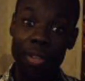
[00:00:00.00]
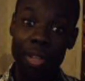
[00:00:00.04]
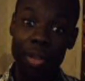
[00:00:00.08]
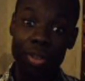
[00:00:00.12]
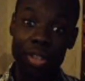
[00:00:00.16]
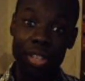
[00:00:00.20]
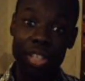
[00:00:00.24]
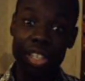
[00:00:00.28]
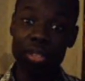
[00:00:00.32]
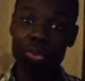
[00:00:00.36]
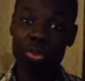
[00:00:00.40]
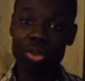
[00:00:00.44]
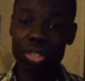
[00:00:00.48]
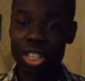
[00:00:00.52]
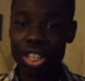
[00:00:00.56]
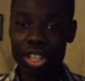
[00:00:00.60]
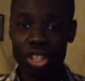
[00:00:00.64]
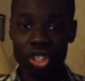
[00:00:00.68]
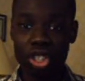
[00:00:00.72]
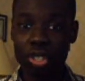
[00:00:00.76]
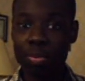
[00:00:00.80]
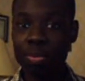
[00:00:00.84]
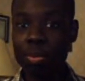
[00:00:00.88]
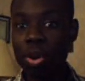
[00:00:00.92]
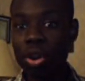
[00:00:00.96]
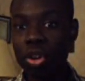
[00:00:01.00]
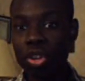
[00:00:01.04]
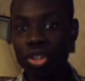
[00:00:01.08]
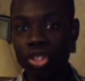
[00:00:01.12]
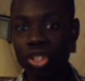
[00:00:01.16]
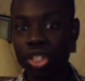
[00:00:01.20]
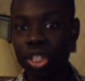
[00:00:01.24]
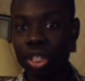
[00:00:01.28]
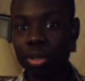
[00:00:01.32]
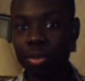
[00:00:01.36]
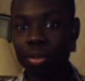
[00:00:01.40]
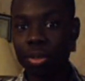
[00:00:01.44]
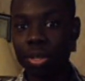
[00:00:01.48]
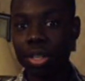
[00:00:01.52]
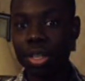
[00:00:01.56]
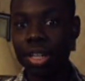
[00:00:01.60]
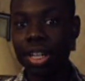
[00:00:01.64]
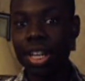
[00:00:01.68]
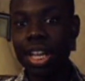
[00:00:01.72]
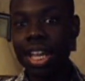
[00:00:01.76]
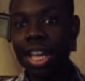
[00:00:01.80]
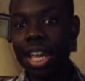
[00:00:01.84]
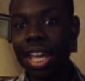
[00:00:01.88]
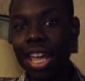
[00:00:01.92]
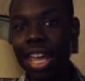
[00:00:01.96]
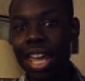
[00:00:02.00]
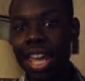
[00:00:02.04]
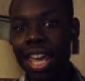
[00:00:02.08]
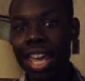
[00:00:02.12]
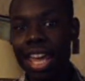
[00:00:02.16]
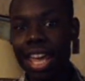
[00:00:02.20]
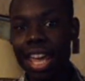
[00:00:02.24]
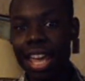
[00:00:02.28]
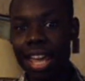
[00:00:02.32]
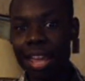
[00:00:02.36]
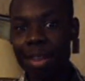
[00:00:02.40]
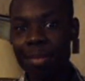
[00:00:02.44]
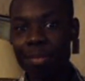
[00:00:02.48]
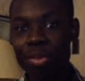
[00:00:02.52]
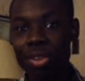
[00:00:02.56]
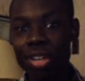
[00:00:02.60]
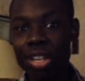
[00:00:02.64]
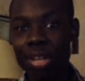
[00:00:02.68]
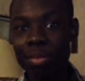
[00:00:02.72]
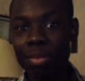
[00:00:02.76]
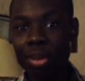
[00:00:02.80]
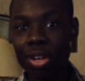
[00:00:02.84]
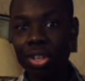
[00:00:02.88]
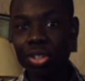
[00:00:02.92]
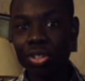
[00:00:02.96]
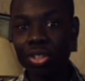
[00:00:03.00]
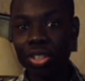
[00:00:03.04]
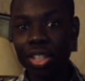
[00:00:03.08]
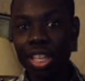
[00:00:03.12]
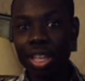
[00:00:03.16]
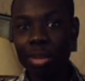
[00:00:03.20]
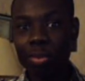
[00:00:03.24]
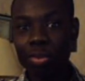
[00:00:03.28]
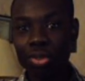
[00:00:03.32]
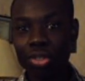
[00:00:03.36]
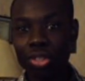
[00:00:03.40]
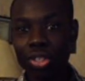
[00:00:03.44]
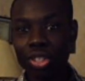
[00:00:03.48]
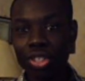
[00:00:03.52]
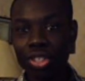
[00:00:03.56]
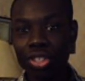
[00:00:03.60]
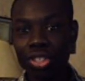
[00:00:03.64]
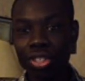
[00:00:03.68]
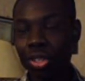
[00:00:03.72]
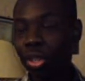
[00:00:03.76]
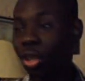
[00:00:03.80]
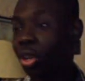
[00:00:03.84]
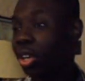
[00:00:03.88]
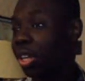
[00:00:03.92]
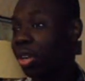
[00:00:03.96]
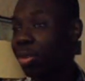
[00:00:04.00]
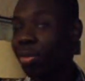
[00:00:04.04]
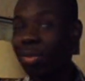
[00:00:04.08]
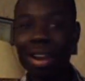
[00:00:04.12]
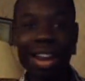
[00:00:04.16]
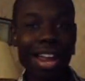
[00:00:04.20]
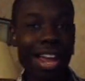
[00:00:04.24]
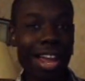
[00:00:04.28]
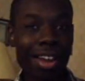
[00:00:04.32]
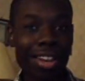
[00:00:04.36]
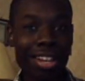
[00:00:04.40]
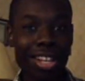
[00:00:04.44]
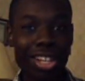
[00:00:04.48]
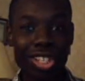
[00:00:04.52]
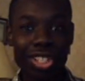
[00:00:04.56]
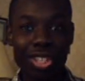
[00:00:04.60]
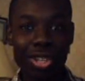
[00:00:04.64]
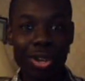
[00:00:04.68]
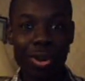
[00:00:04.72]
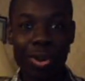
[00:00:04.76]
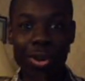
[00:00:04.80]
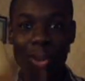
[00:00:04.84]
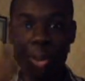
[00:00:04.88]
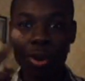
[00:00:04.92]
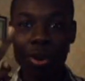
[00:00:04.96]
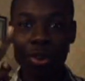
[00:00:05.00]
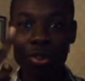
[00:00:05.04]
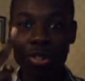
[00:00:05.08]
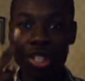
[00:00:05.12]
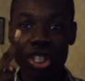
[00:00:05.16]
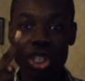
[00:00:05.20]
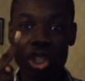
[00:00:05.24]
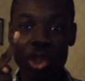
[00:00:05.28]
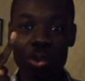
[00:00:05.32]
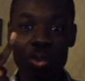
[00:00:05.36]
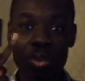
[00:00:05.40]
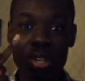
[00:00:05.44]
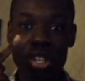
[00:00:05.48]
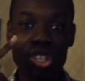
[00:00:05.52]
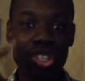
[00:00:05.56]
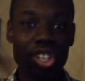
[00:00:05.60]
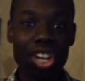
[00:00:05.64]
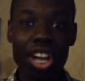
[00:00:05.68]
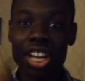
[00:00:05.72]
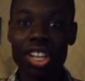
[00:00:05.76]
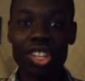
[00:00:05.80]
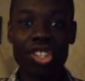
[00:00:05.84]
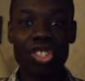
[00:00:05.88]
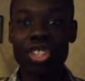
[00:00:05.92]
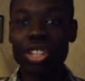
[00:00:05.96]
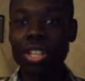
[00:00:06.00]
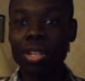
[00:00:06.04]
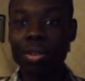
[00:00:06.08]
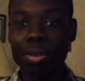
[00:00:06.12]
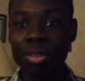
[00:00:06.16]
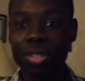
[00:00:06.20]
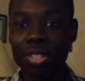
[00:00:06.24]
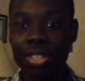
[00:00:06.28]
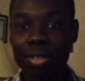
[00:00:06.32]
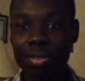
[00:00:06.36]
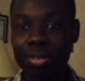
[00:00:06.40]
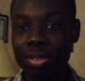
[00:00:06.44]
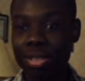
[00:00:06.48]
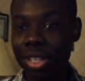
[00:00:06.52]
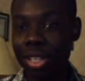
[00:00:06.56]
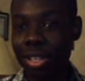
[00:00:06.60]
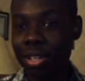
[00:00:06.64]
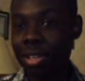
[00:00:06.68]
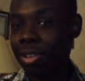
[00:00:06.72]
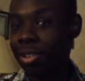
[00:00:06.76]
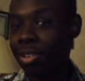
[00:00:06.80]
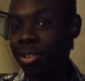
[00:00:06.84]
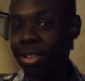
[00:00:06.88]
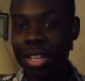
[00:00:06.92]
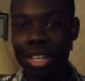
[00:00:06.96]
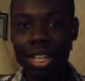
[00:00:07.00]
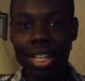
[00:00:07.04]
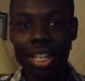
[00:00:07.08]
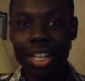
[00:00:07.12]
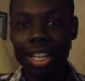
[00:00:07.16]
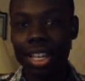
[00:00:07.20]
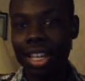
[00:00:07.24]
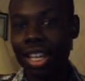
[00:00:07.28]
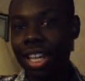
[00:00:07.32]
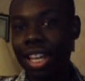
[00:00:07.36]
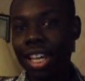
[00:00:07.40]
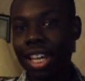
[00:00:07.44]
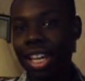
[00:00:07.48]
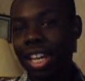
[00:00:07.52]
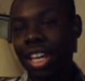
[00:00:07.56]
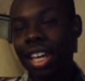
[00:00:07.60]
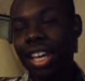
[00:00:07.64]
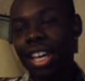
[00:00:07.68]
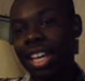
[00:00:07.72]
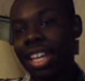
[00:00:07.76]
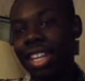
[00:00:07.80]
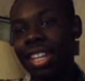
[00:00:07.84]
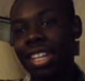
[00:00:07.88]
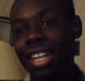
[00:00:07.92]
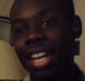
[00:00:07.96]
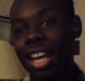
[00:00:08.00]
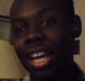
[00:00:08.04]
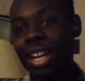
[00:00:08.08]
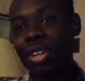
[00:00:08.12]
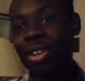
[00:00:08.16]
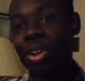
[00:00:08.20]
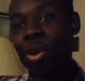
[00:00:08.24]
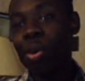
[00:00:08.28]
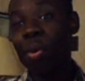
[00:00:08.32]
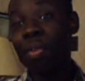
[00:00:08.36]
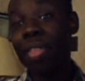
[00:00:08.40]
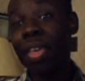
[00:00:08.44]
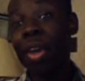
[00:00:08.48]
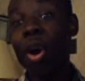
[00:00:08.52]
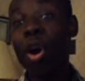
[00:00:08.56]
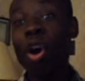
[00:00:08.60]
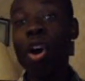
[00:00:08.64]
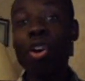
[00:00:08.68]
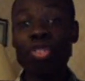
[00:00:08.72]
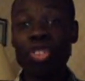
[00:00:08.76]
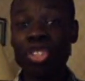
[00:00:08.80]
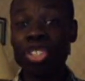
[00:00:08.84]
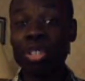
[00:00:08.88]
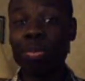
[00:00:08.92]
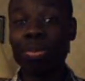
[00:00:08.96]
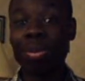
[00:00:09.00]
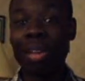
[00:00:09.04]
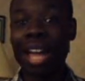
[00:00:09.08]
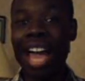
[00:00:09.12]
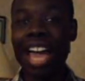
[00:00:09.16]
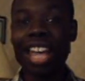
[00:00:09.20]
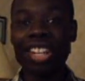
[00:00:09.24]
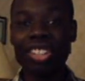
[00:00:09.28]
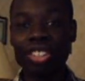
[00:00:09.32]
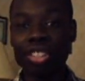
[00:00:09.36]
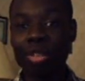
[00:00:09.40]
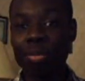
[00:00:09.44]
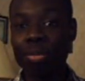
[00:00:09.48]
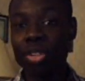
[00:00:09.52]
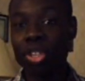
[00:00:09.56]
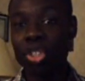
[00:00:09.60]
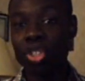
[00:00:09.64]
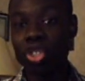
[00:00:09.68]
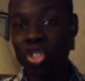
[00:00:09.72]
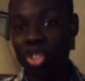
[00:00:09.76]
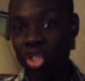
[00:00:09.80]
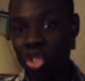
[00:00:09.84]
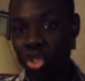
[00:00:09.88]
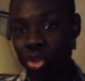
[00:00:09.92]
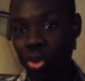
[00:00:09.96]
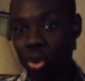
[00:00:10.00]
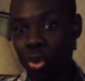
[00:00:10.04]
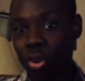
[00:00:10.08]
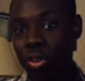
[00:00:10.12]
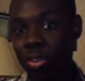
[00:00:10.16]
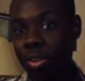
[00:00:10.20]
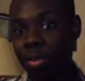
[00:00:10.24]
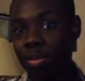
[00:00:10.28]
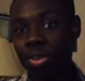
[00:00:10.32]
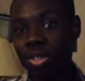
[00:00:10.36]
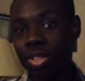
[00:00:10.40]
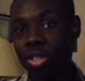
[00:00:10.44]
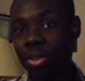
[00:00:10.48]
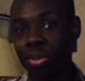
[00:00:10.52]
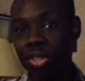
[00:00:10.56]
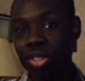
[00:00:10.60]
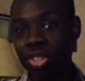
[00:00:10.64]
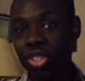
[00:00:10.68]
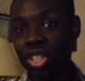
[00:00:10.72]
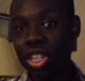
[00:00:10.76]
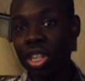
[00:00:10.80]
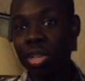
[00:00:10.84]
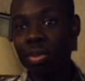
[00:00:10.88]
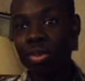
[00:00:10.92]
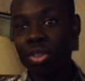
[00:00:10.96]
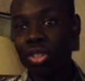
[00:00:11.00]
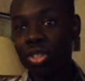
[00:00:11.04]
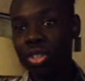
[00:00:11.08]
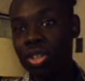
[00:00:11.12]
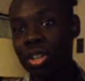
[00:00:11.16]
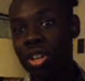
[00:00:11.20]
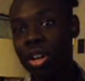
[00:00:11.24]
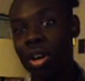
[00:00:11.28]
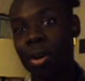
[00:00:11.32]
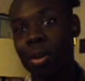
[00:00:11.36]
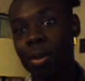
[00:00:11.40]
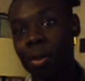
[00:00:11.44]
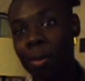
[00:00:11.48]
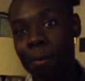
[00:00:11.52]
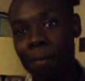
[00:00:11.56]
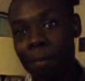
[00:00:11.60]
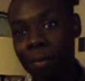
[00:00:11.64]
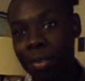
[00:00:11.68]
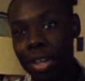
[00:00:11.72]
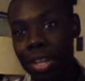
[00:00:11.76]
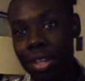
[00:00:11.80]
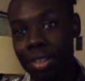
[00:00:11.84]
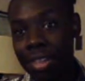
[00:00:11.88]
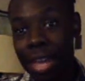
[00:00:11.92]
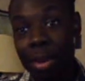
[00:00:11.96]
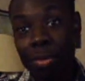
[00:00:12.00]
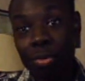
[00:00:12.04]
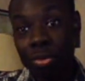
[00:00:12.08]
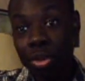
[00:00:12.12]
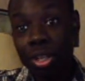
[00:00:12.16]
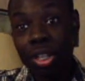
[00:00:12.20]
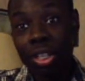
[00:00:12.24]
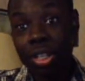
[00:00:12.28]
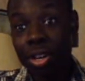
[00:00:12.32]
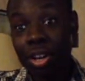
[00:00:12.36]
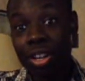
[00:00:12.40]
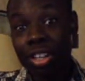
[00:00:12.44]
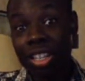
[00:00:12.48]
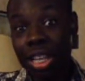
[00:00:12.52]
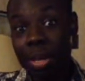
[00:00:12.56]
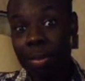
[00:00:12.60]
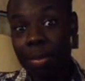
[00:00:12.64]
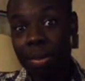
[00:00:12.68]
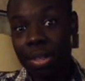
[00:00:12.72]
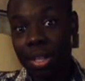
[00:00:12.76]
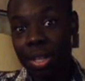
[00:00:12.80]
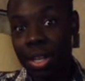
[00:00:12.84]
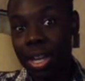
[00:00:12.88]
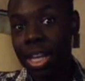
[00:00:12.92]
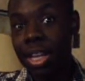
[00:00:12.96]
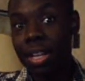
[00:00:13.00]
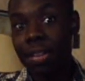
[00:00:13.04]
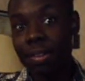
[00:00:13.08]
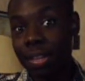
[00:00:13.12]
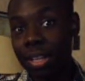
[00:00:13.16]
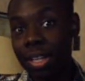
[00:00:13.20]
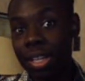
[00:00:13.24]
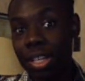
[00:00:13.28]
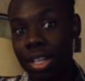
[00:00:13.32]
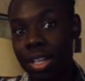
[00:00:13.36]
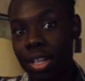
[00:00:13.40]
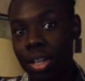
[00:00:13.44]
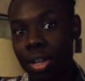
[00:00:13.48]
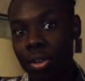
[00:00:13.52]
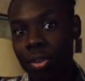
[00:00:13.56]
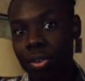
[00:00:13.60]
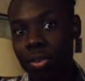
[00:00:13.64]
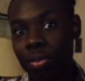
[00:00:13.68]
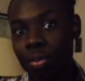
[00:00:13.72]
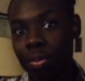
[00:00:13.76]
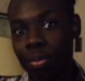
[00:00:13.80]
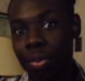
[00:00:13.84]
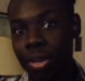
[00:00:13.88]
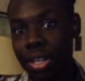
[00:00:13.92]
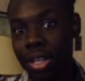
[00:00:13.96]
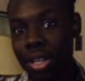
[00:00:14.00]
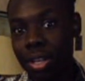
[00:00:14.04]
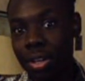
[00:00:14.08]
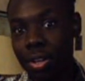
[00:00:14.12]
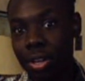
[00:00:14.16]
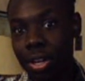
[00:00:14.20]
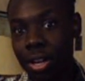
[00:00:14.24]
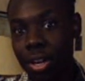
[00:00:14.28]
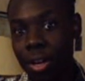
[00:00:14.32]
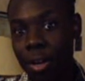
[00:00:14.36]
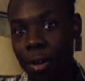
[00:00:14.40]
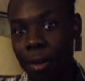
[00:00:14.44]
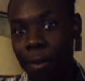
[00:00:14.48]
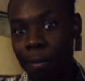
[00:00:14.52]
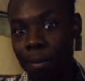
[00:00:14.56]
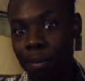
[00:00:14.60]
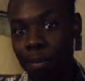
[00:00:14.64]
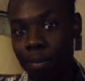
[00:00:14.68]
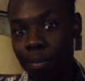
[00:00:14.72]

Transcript: revealed, and this was like a small secret. And pretty much he was just looking around, he saw all these 3 giant secrets, he was like, oh, hey. And then I know they all just blast him, just destroy him. So the secrets, you know, they really are keeping that end of the deal when they're